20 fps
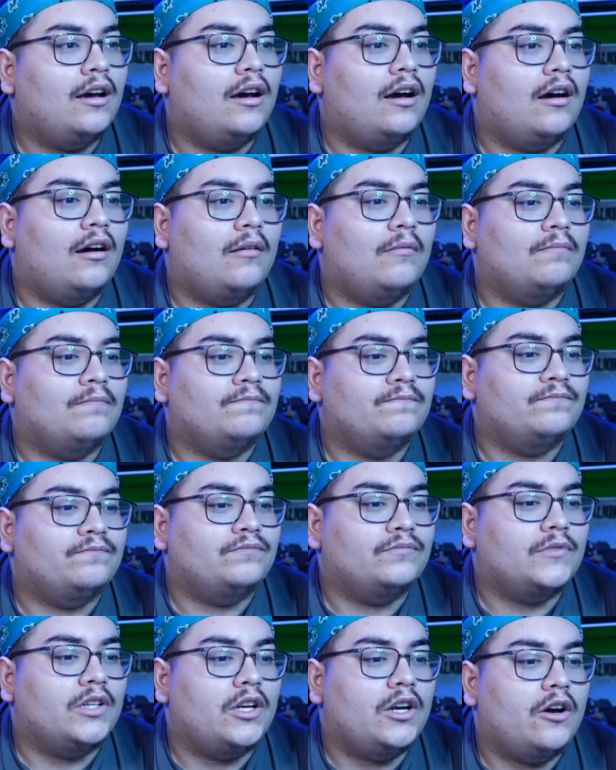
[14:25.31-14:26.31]

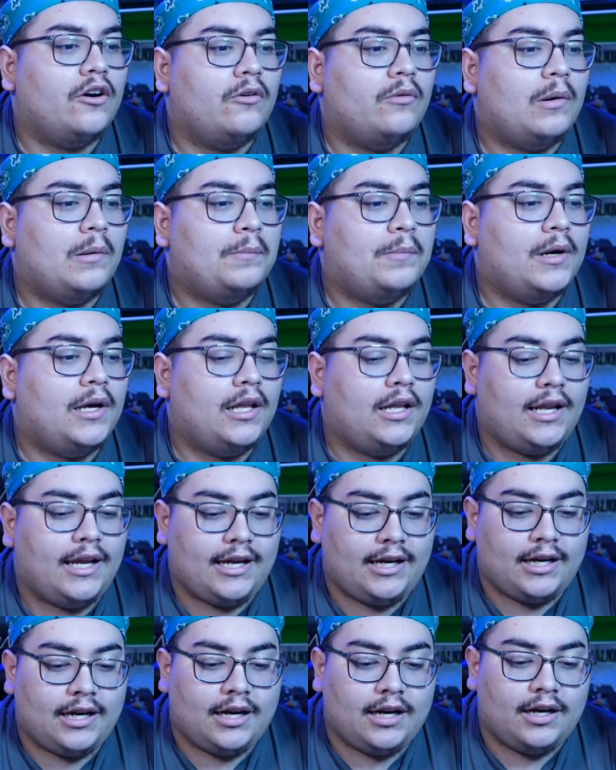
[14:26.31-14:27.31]
Um, you know, but
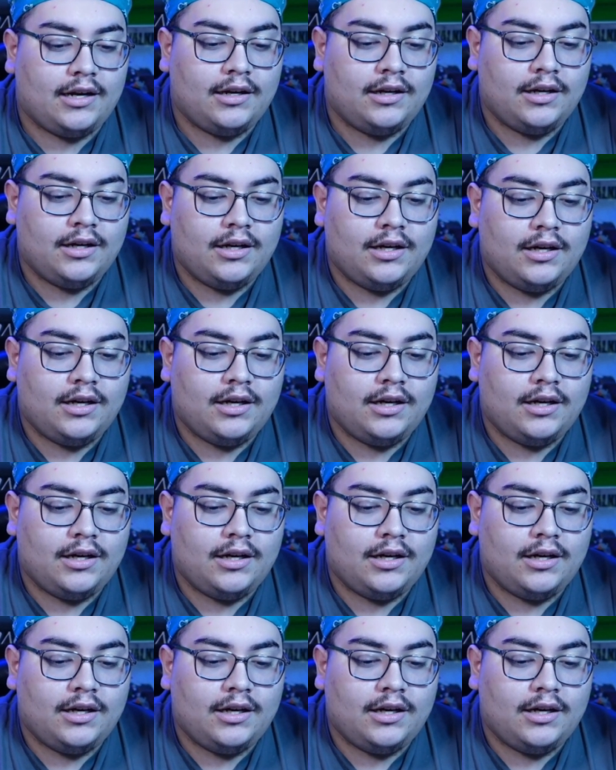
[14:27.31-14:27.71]
like, uh,